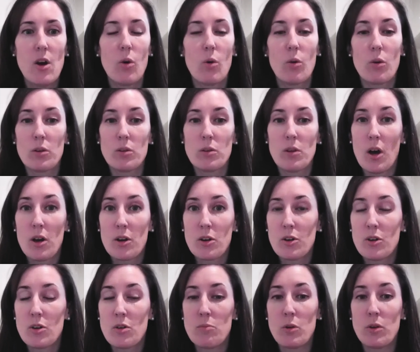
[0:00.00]
or
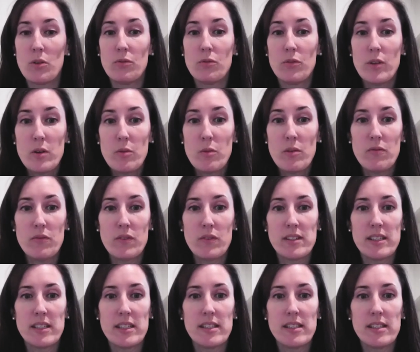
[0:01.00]
longer or more frequent
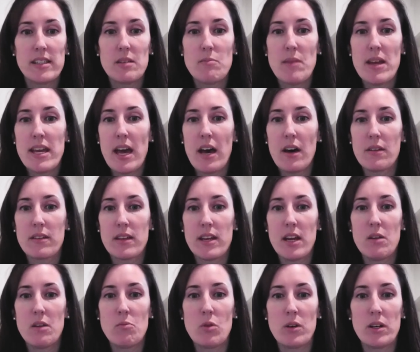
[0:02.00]
visits to make
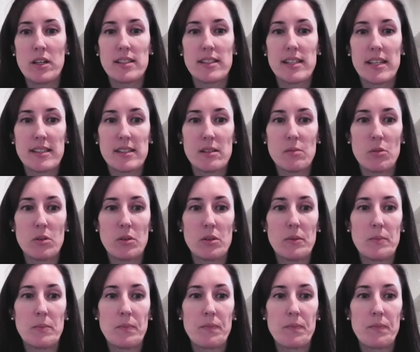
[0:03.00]
healthcare more accessible.